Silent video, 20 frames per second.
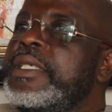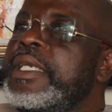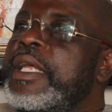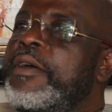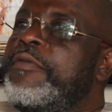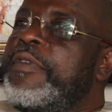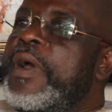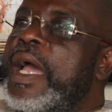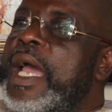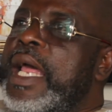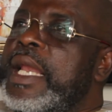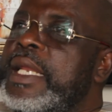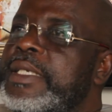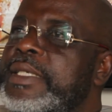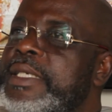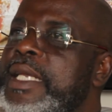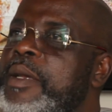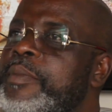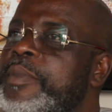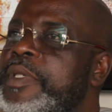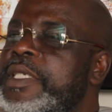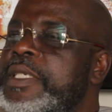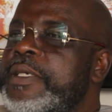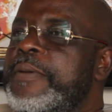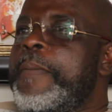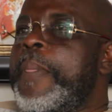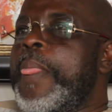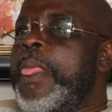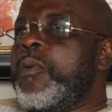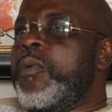The file is empty.
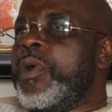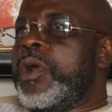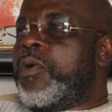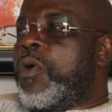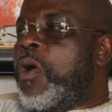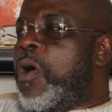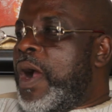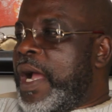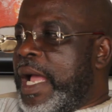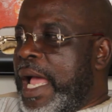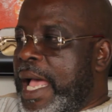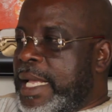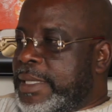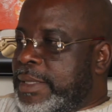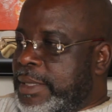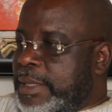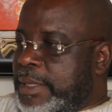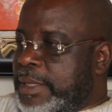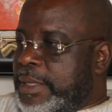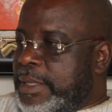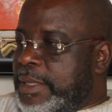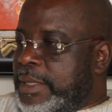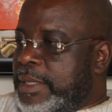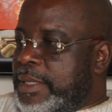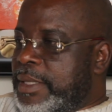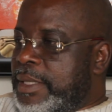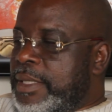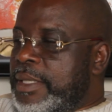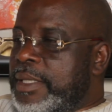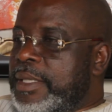We call CAS
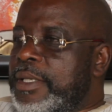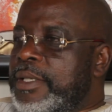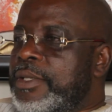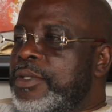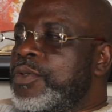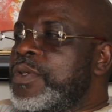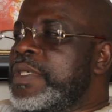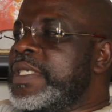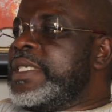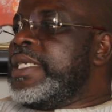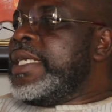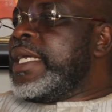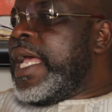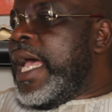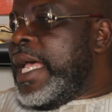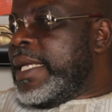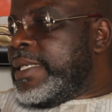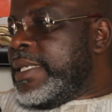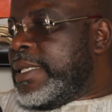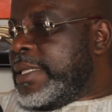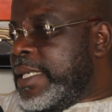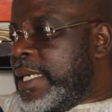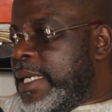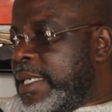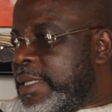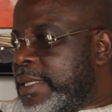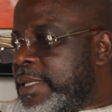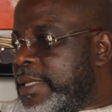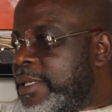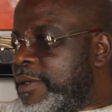to seek
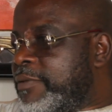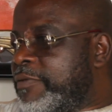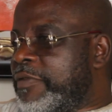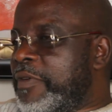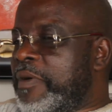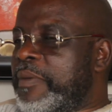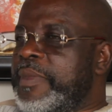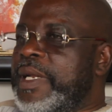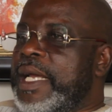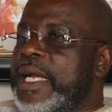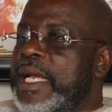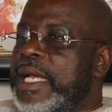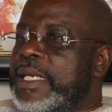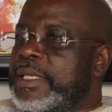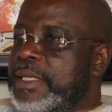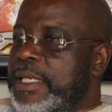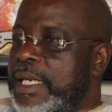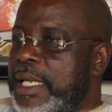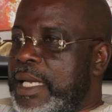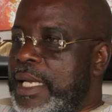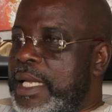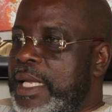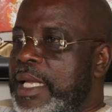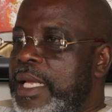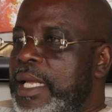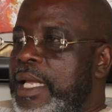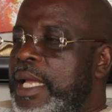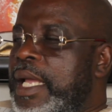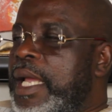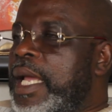assistance from the counselor.
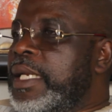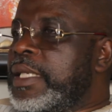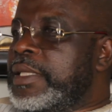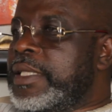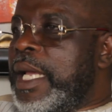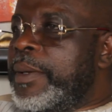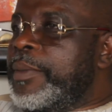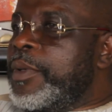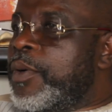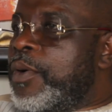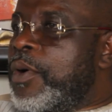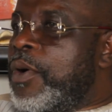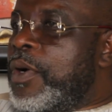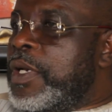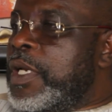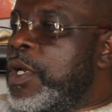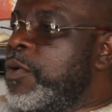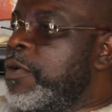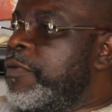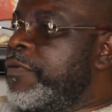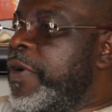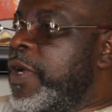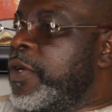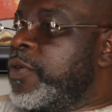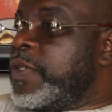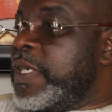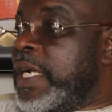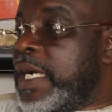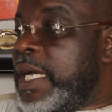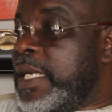Anytime you call, they refer
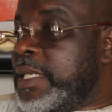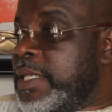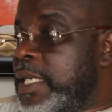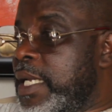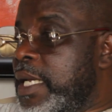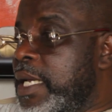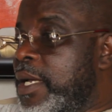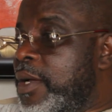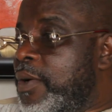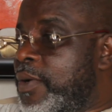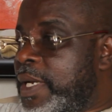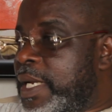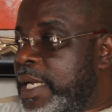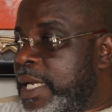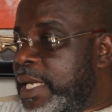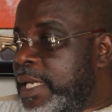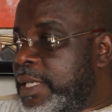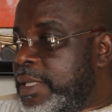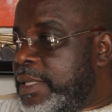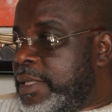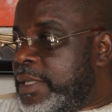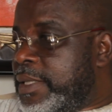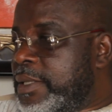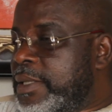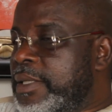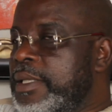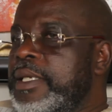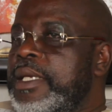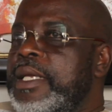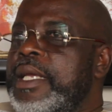you to the counselor on the case.
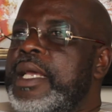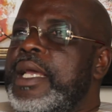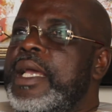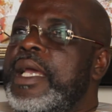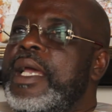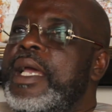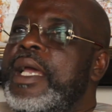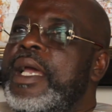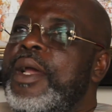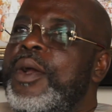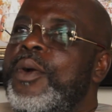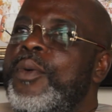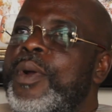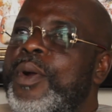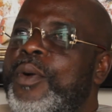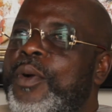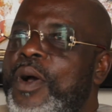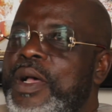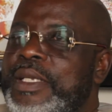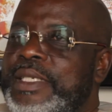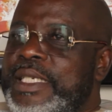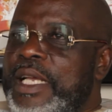We called